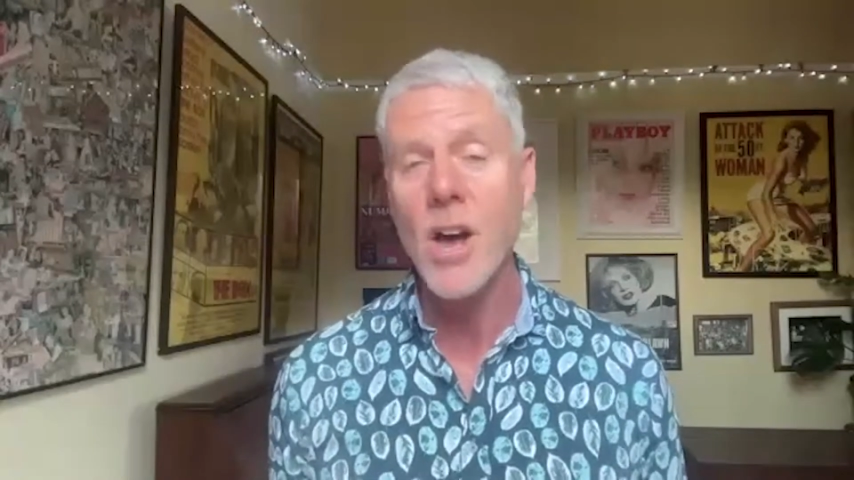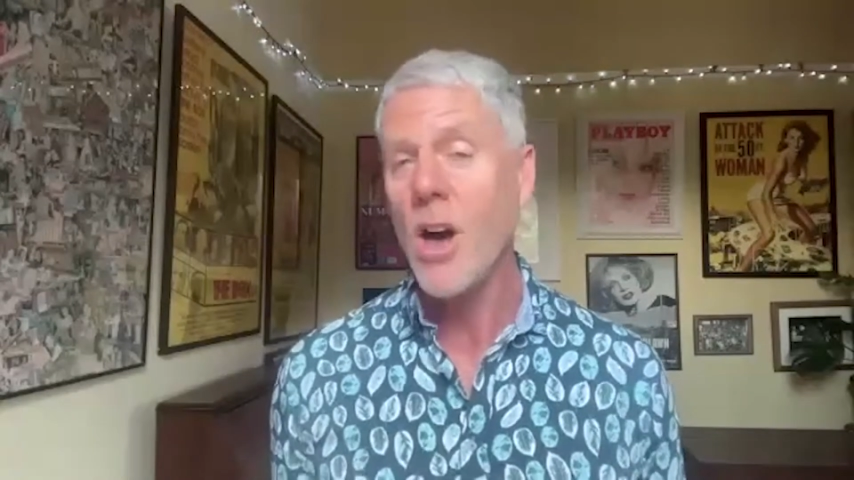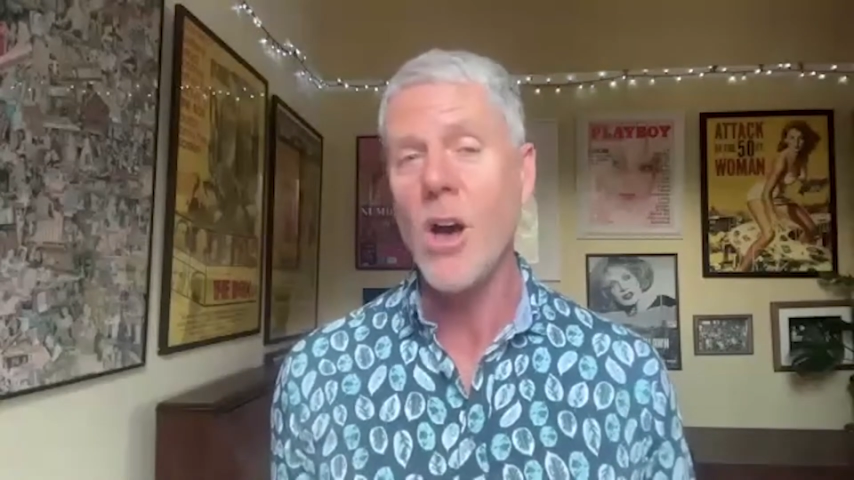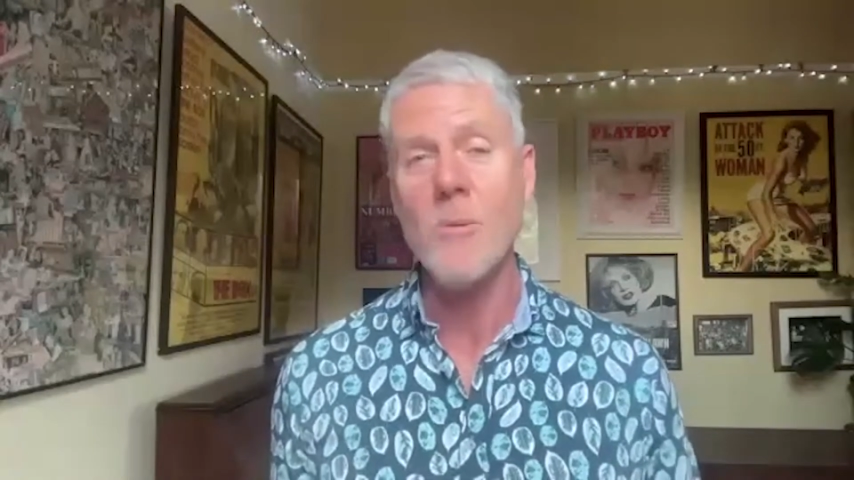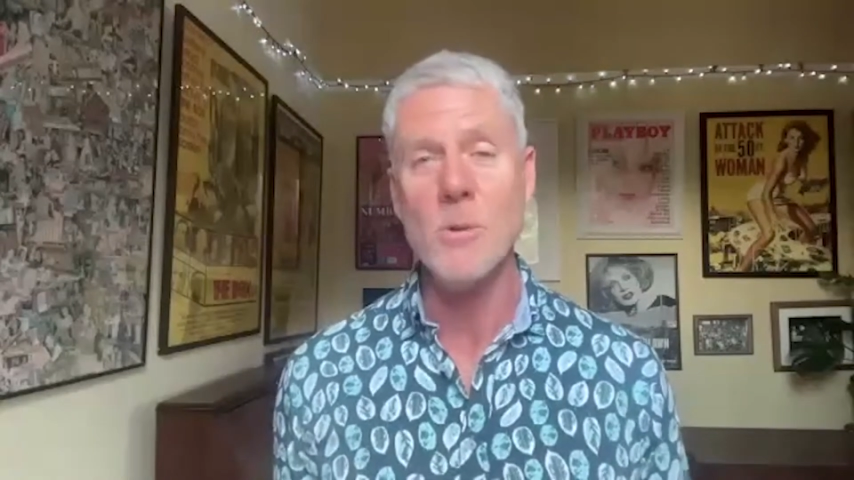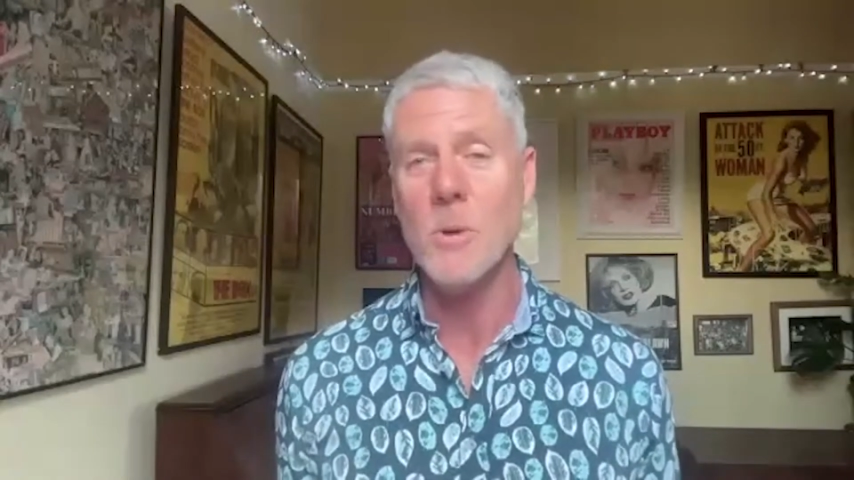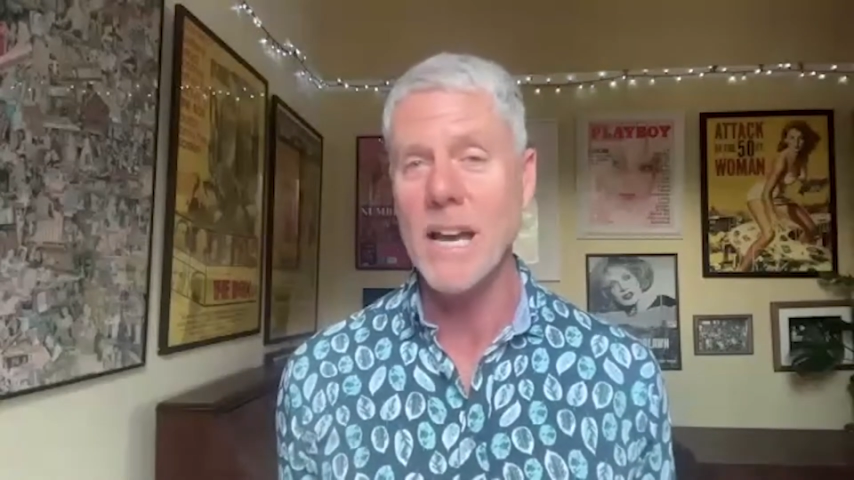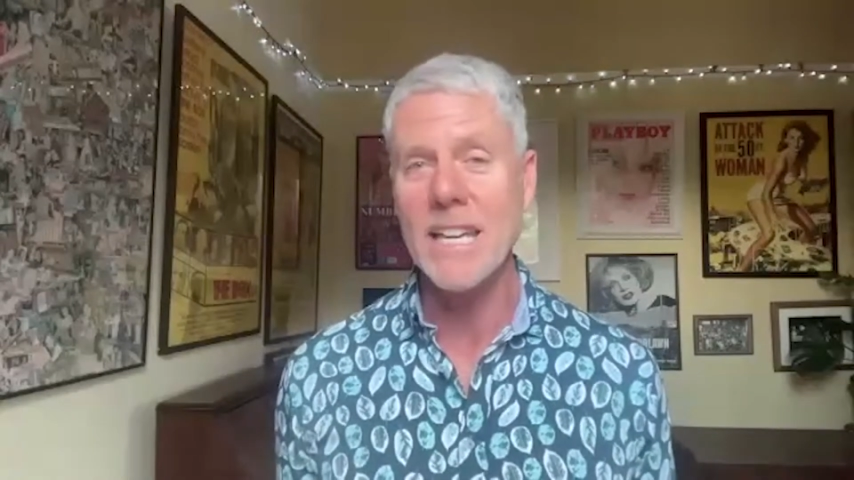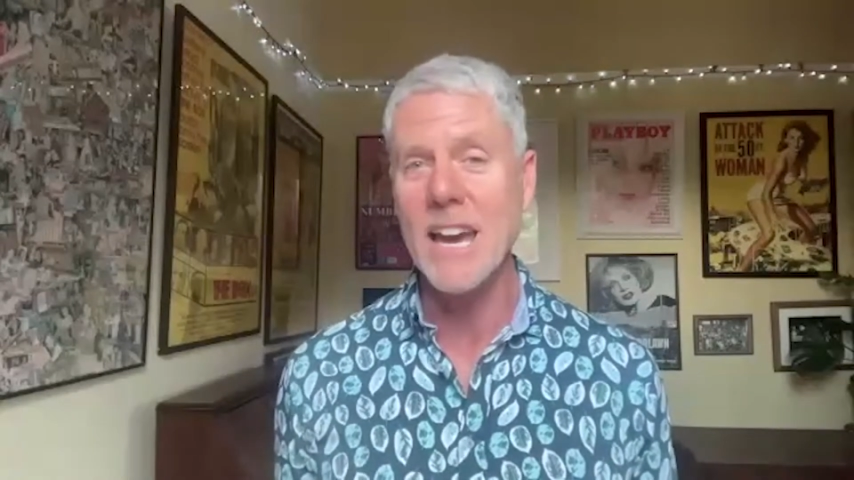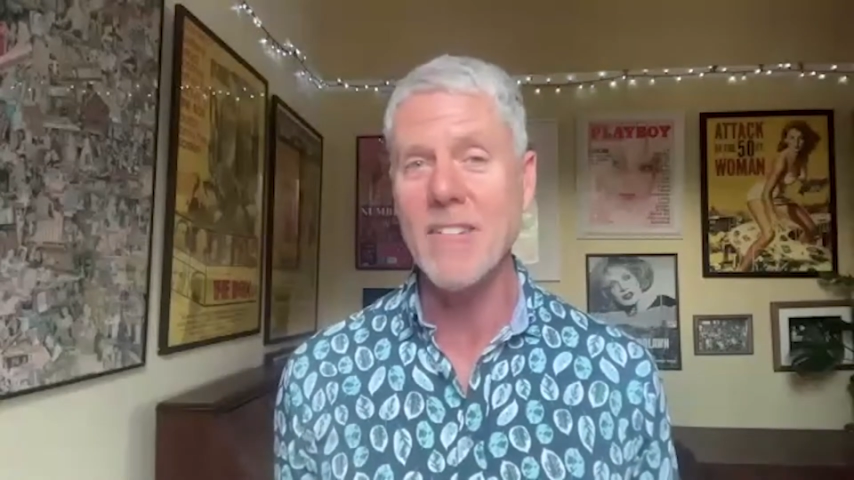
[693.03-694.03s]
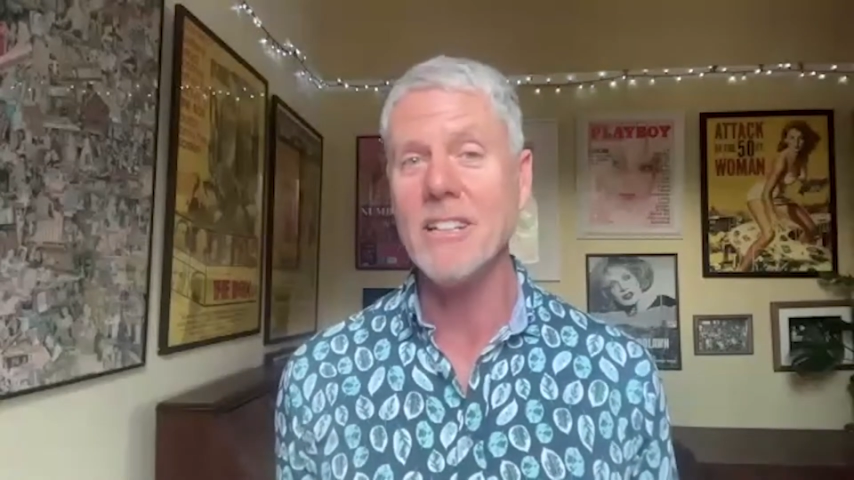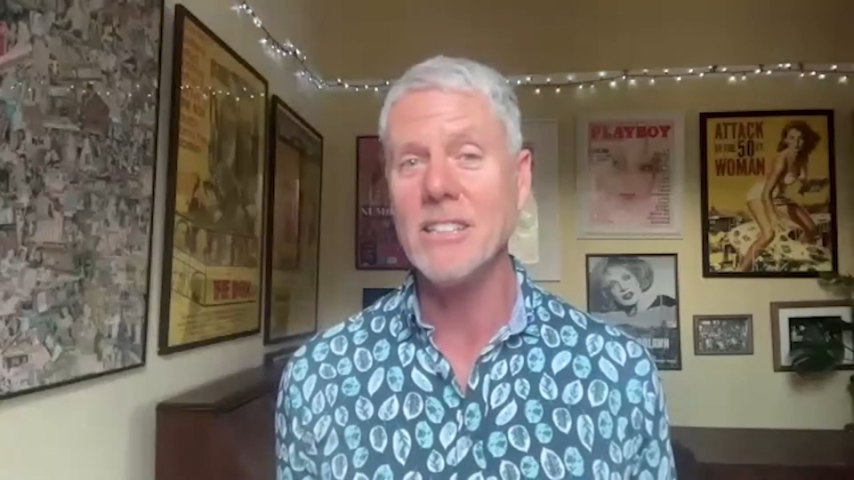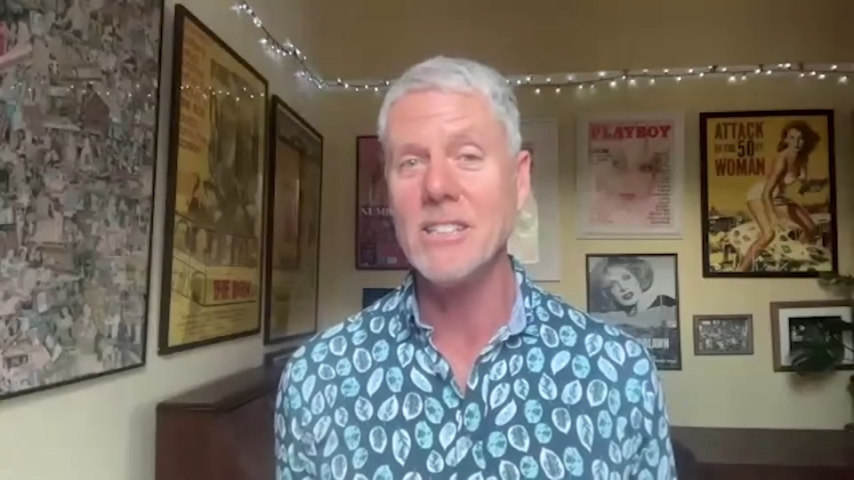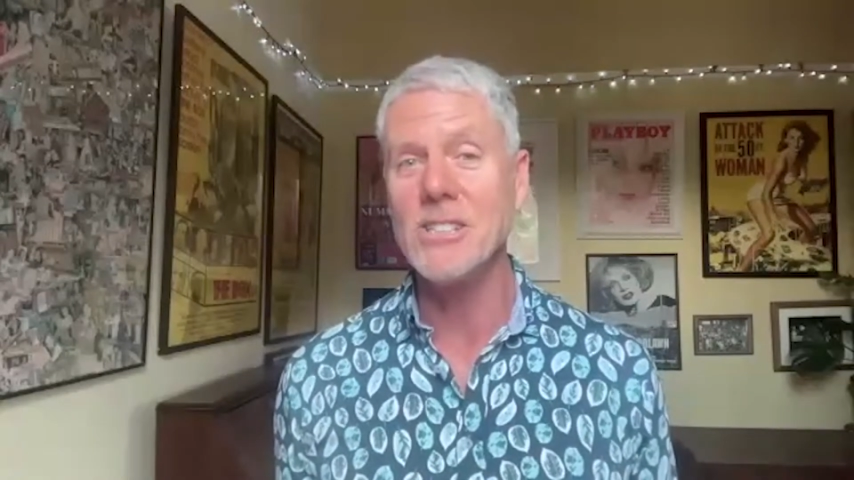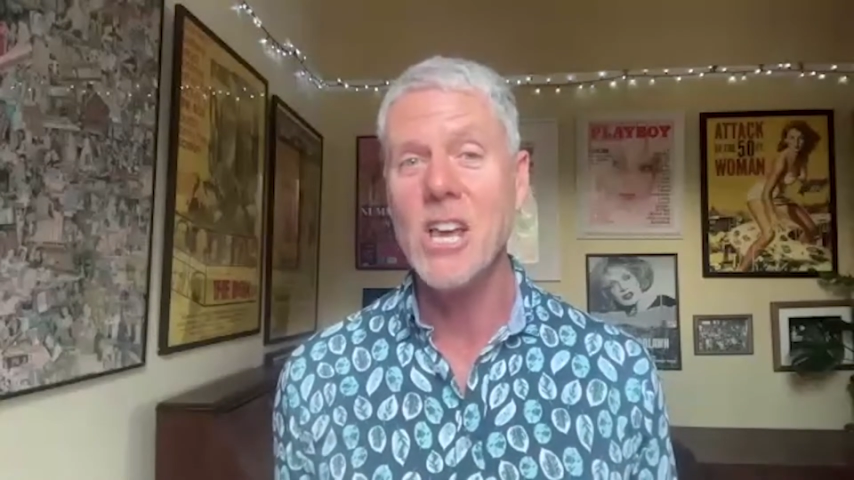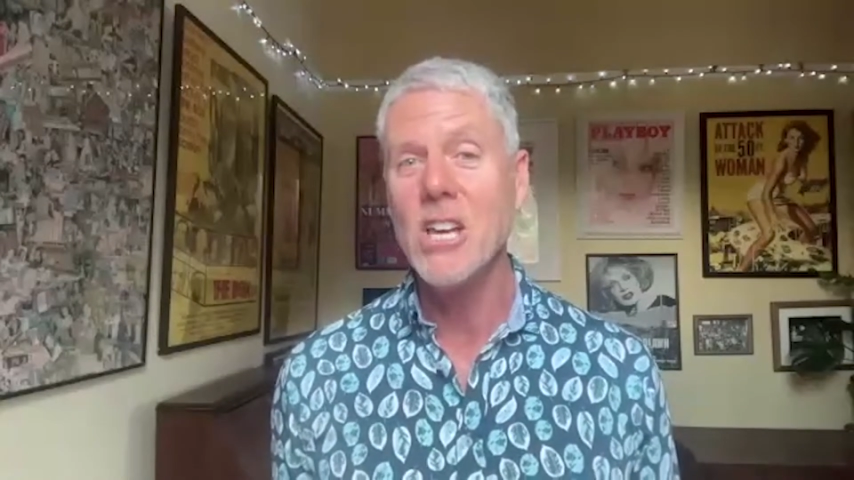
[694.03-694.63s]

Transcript: Home and Away characters,